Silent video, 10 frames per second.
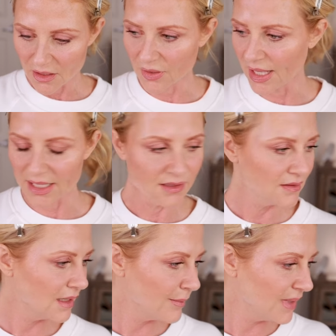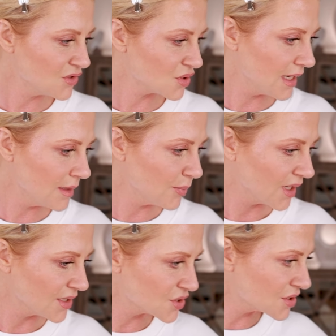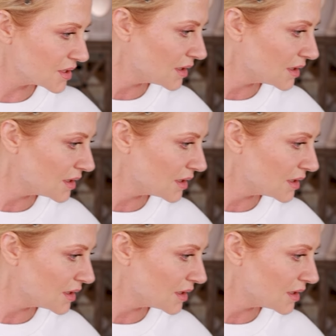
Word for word: Okay, let me try a brush.